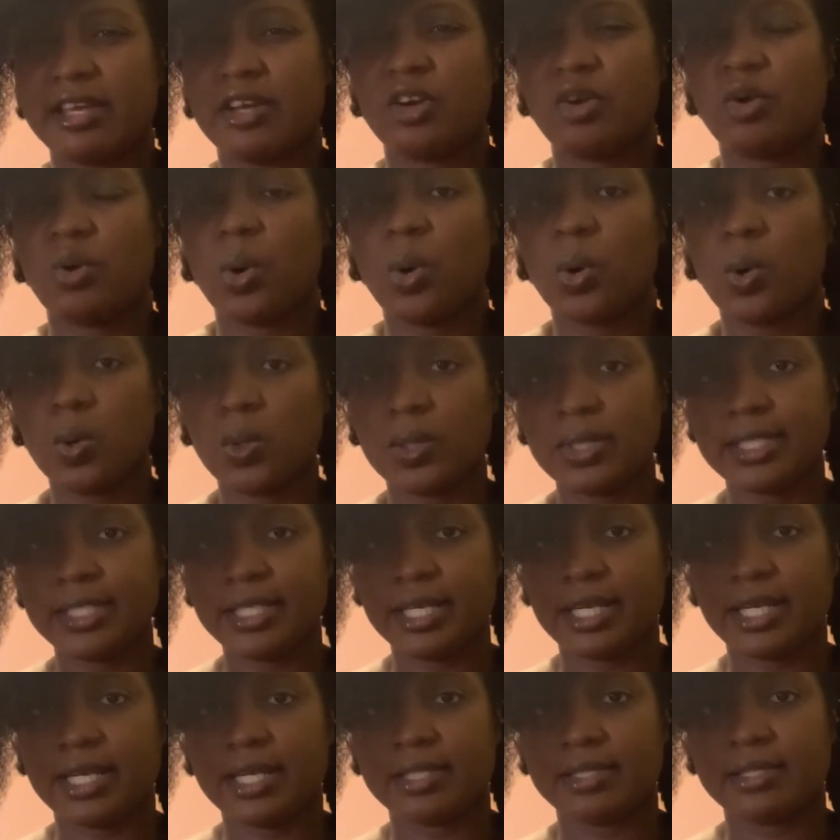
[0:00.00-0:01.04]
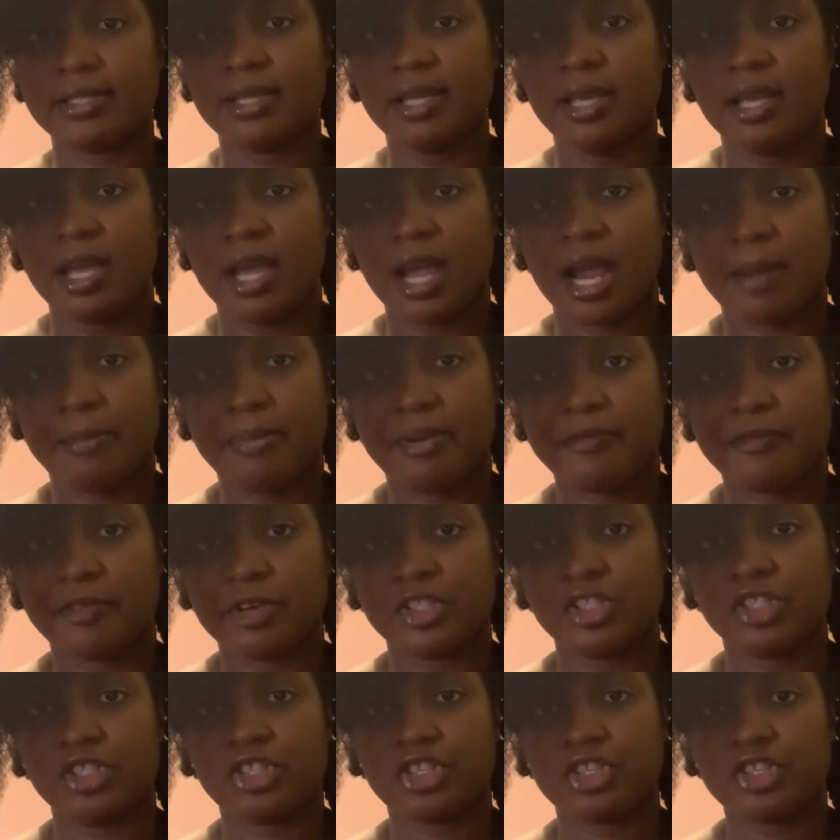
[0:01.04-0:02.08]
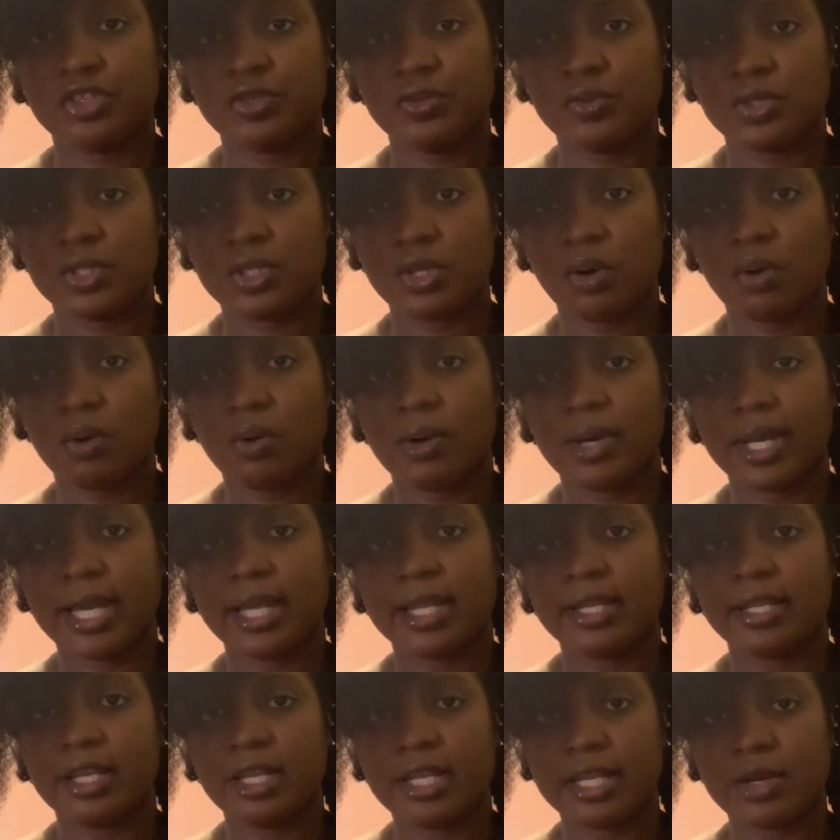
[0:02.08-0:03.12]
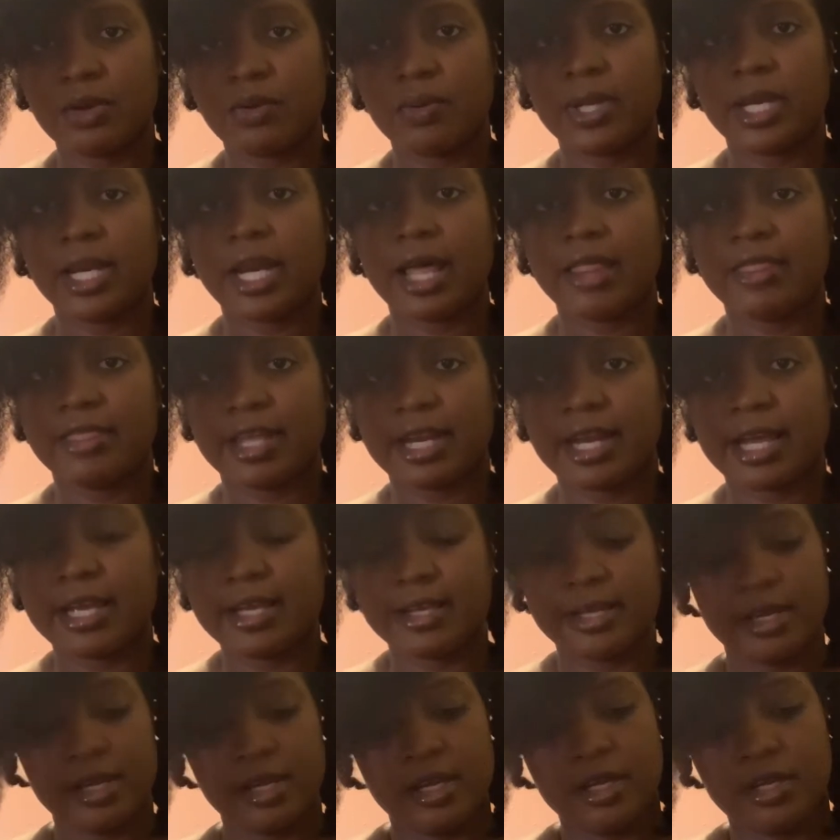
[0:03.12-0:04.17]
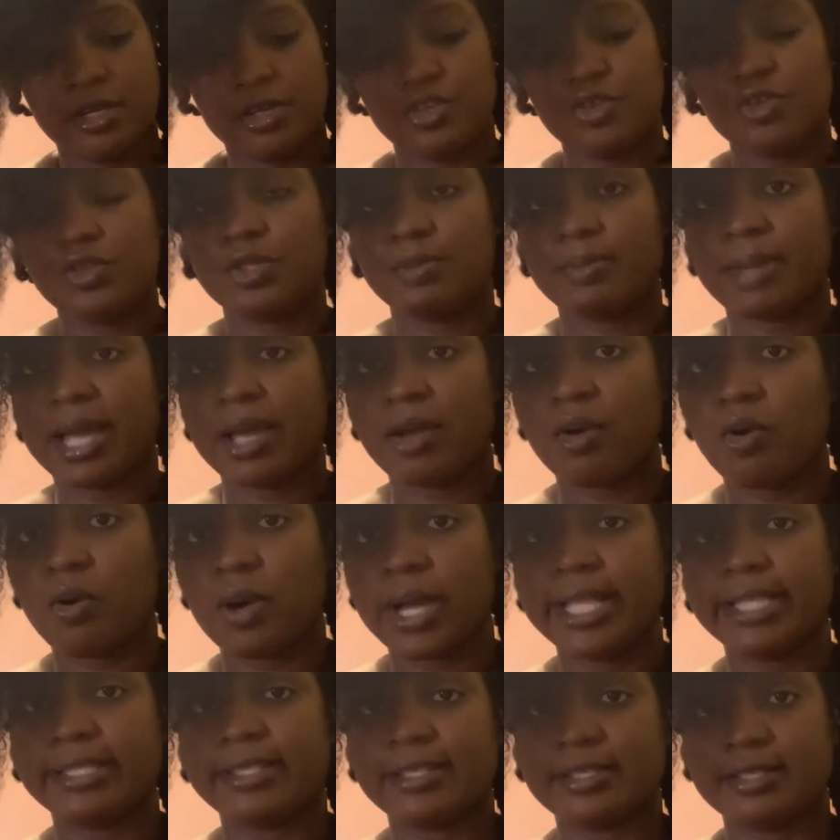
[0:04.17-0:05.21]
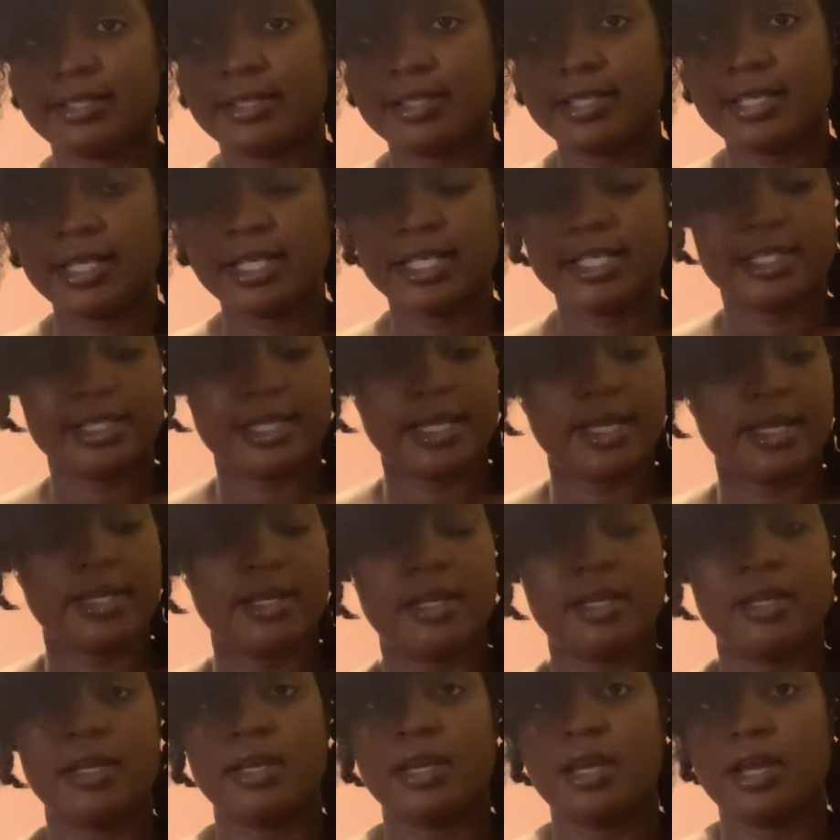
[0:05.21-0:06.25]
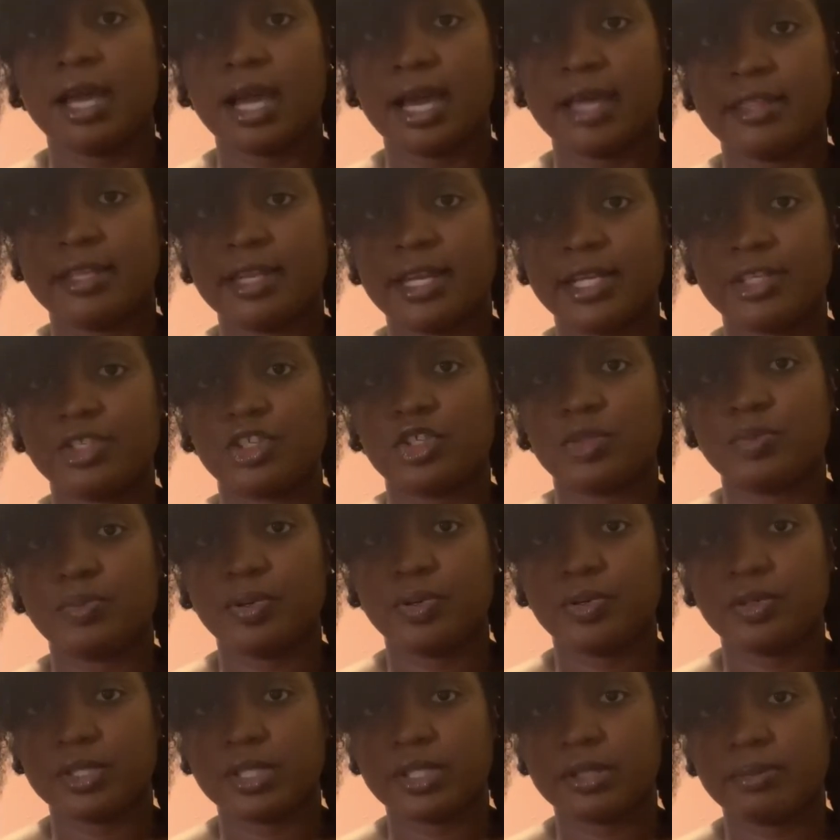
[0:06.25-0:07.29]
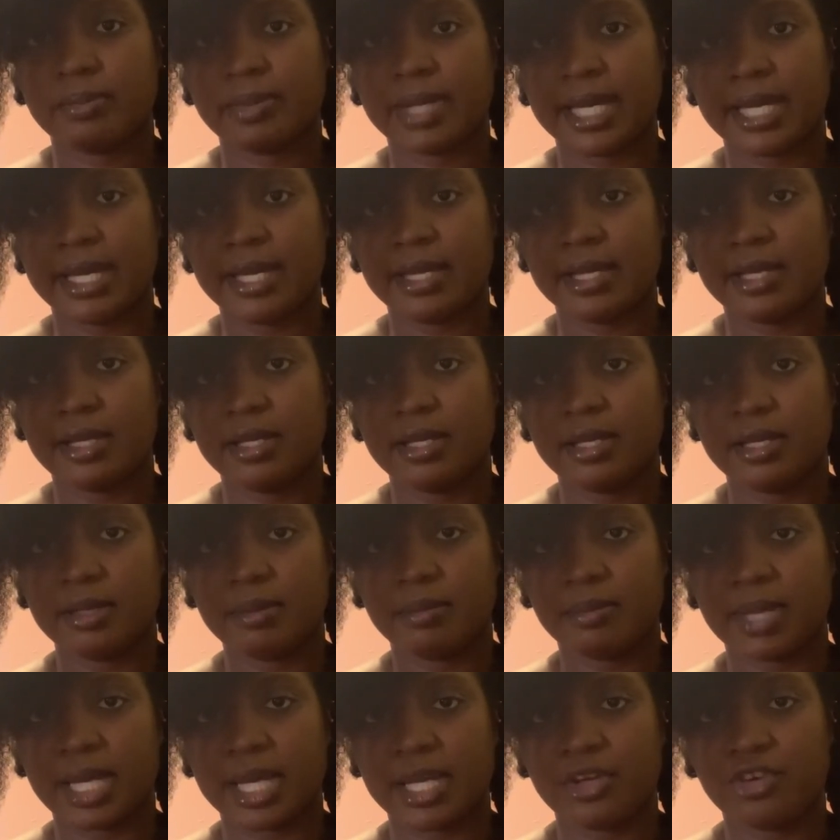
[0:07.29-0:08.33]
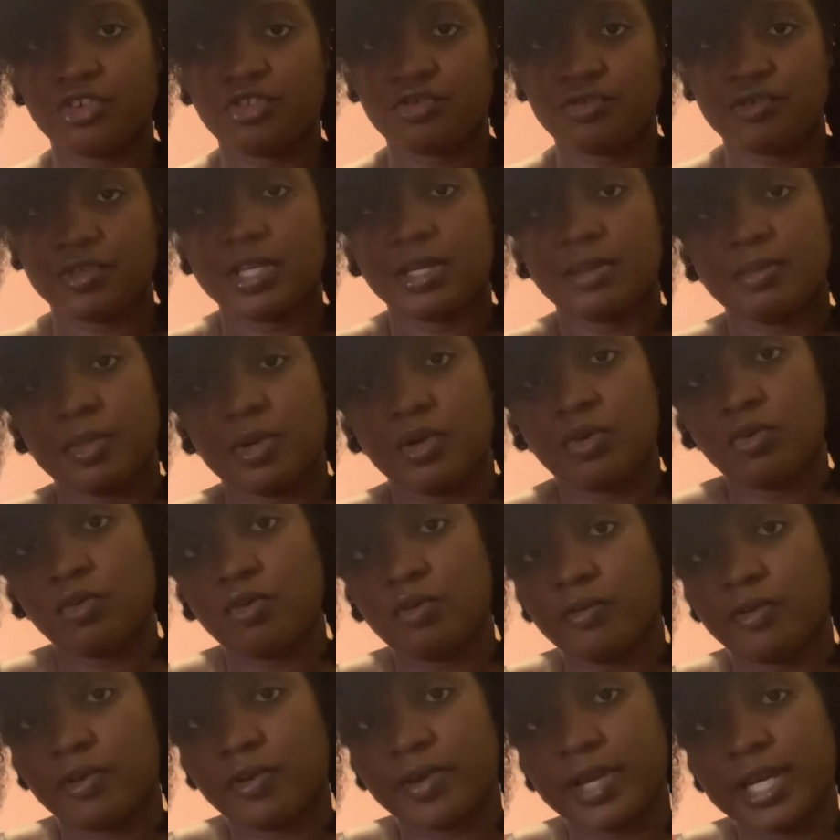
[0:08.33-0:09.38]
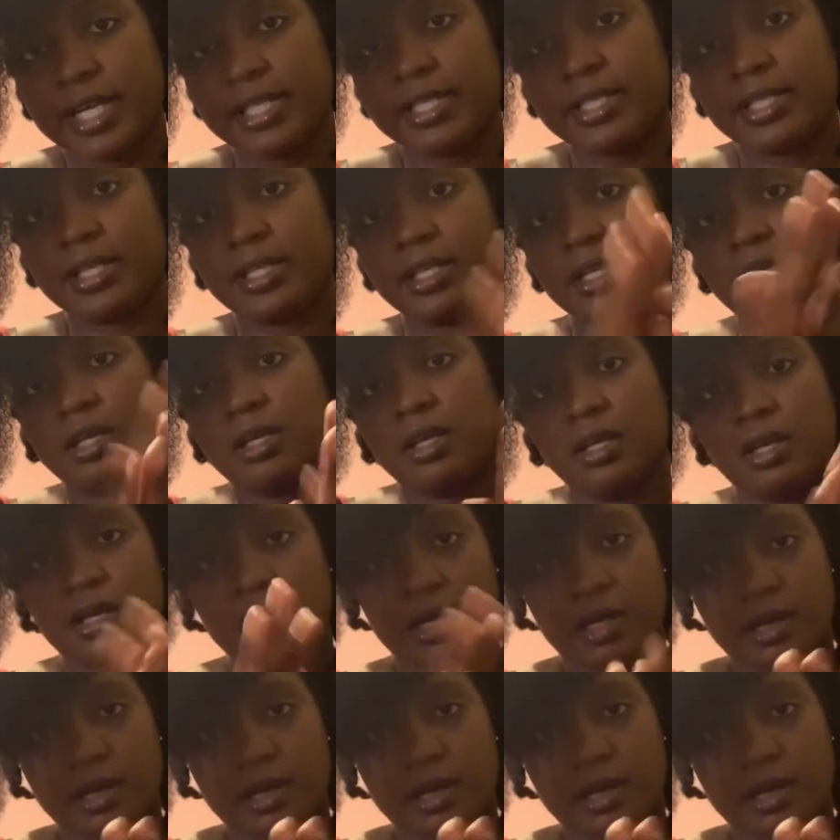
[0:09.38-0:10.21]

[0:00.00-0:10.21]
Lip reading: coating it. I prefer to just use the oil, the liquid, and then I use my oil to seal it in, and then I just put my cream over it. All